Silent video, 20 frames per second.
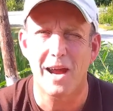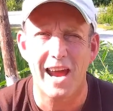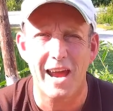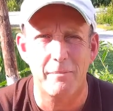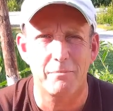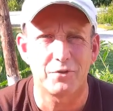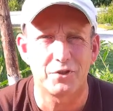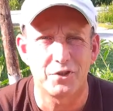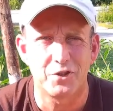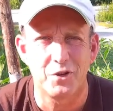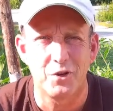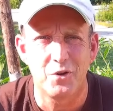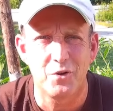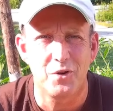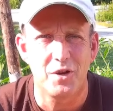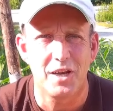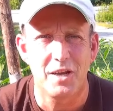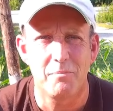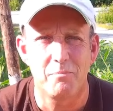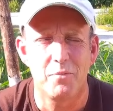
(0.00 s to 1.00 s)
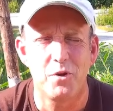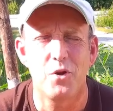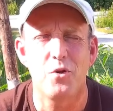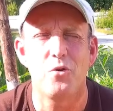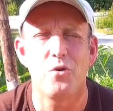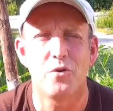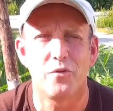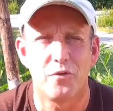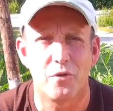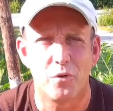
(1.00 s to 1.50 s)
absolutely
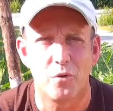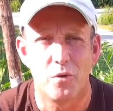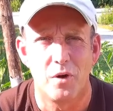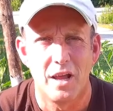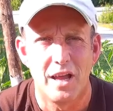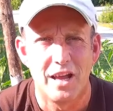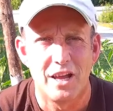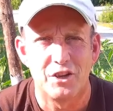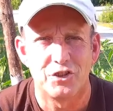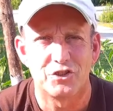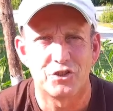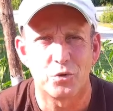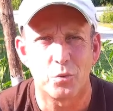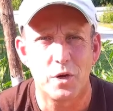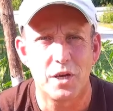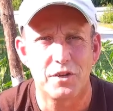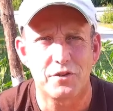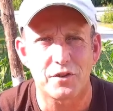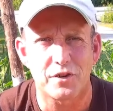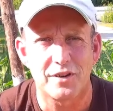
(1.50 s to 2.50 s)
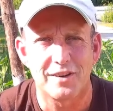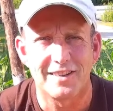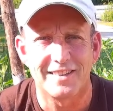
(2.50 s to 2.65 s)
beautiful sweet